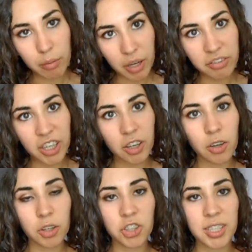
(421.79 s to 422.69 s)
my
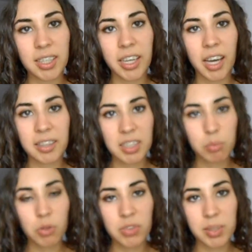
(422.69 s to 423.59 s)
finger or just again
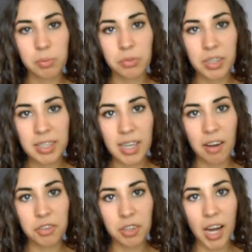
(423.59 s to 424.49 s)
smooth some frizz
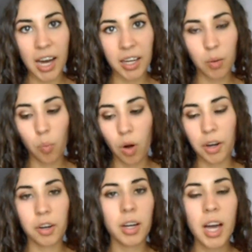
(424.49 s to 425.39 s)
after adding
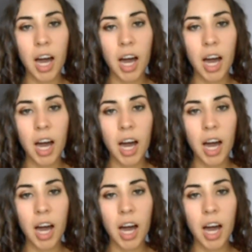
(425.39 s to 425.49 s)
water,